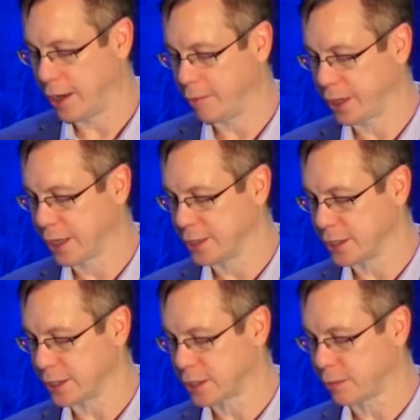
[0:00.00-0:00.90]

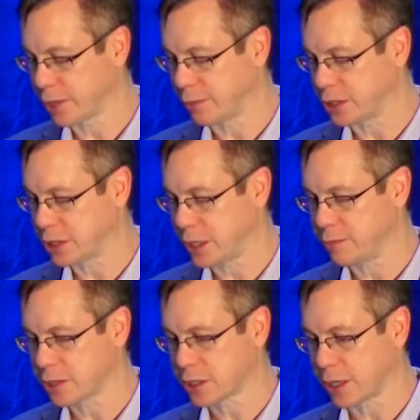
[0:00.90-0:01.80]
because it sometimes
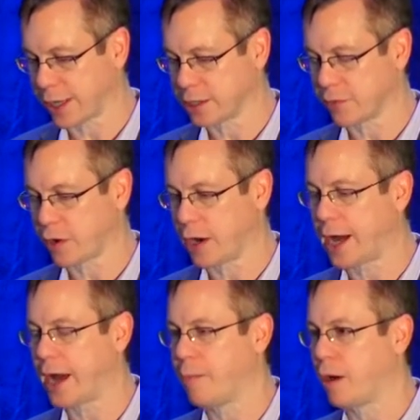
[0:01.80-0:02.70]
seems like it's a very
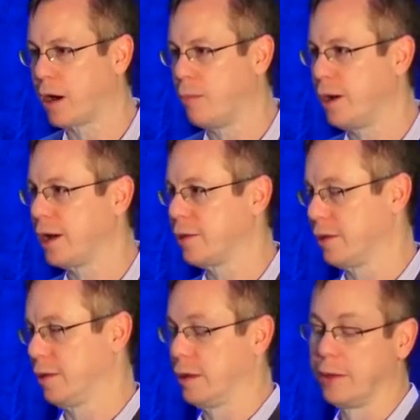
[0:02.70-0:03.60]
high bar,
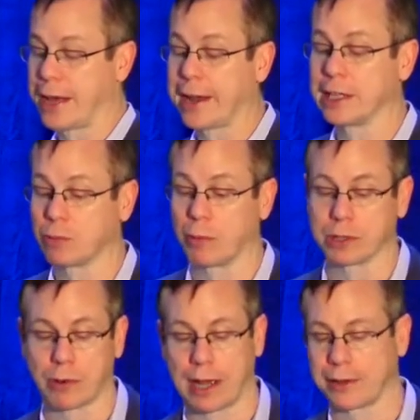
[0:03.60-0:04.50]
but that is what
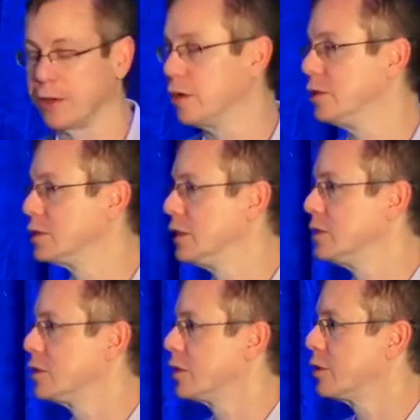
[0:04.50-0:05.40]
we're trying to do,
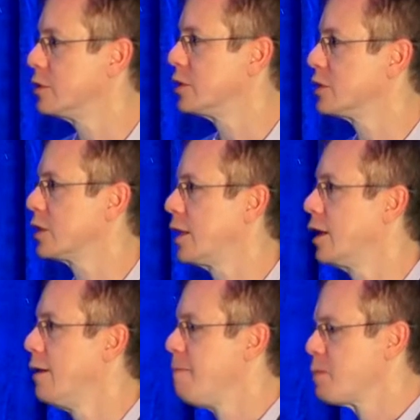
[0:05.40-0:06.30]
is to cure GIST.
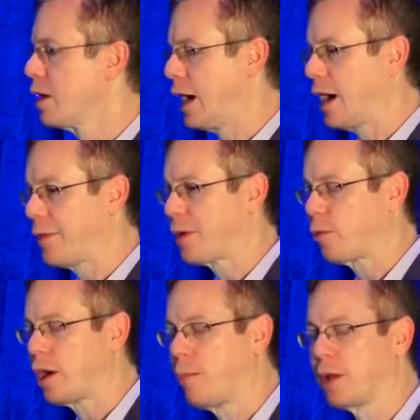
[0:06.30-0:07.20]
And I think
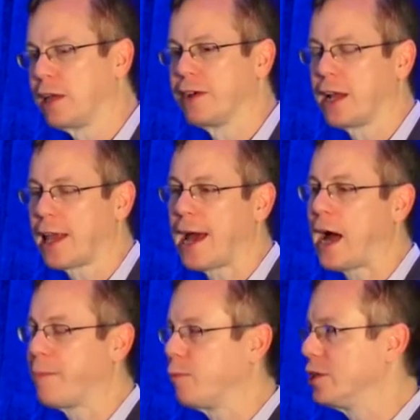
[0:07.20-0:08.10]
we all believe it'll
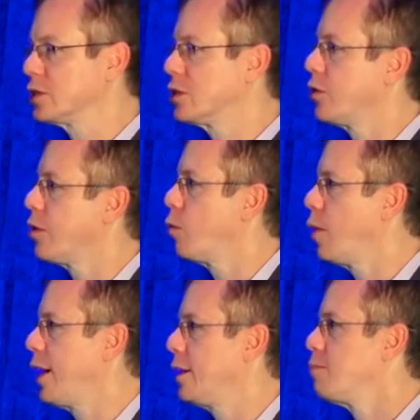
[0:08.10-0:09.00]
happen. We just don't know
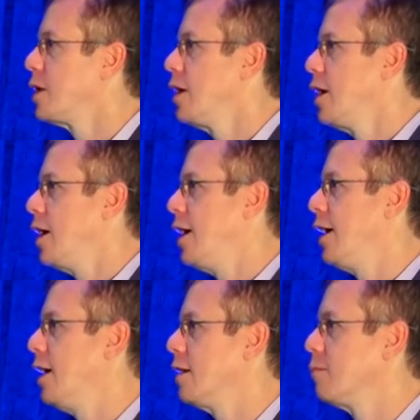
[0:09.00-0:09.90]
when,
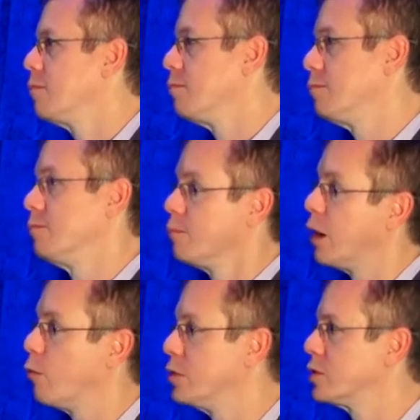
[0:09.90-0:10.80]

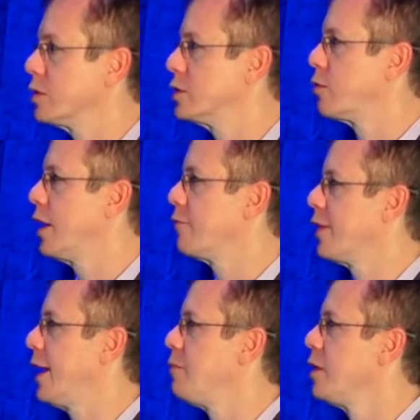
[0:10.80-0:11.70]
but we're certainly trying for
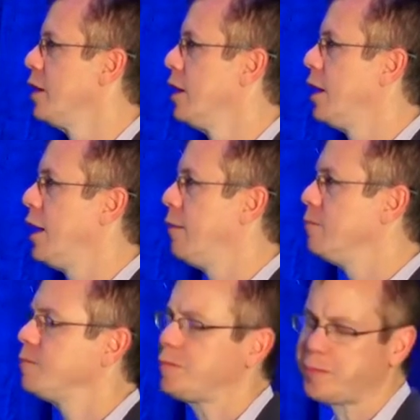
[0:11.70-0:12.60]
that.
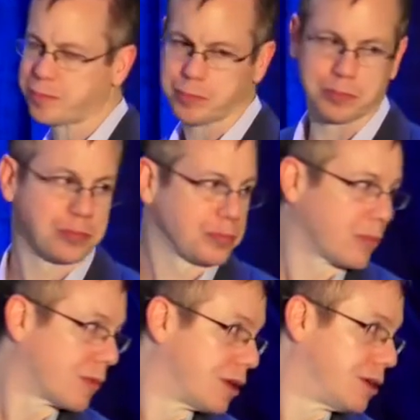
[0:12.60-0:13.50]

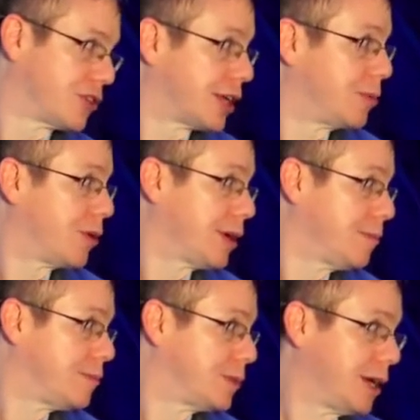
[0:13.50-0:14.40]
Should I keep going?
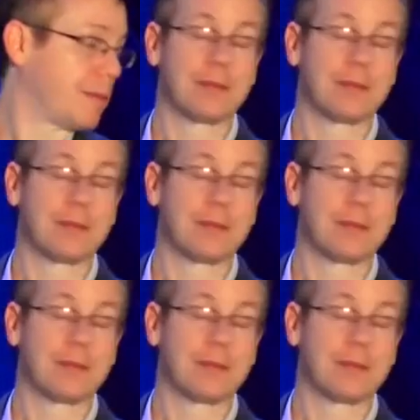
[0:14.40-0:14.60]
Yeah.